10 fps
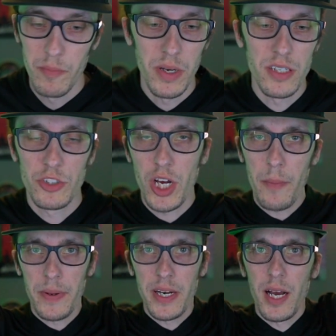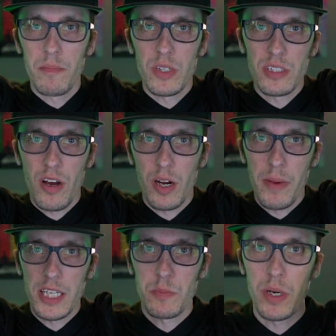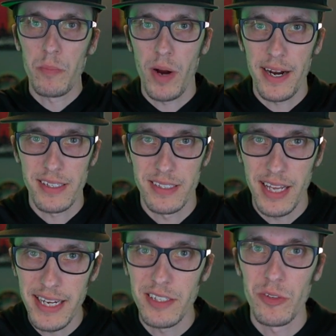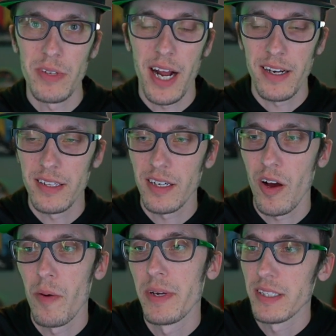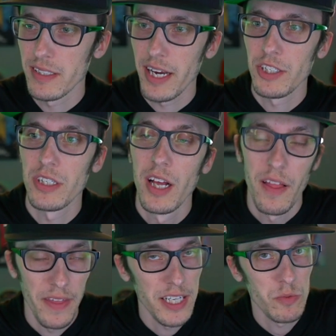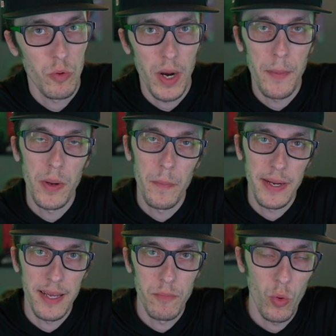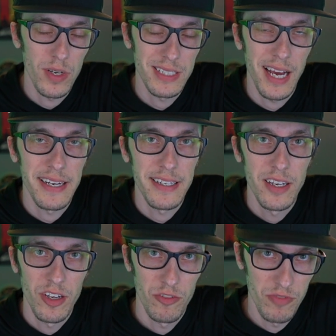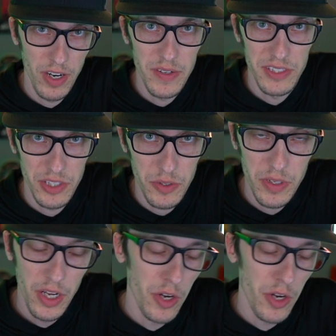But chop it up. Let's talk about spring practice day 2 down in the comment section. Things will ramp up and get more exciting very soon.